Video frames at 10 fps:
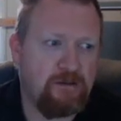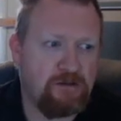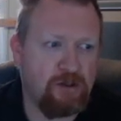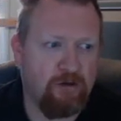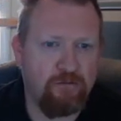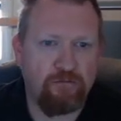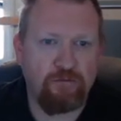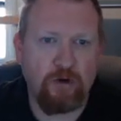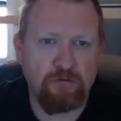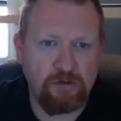So,
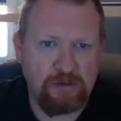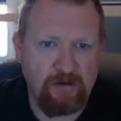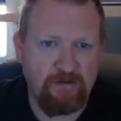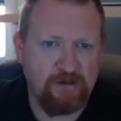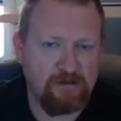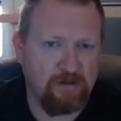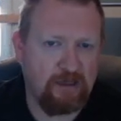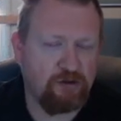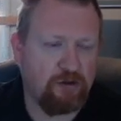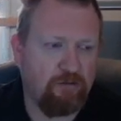row 7 is the
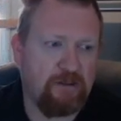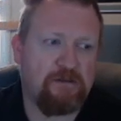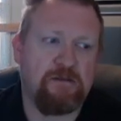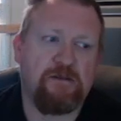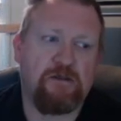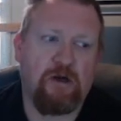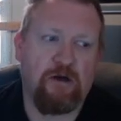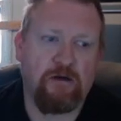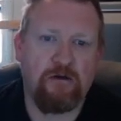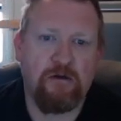logical place to
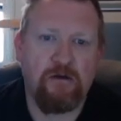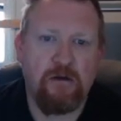start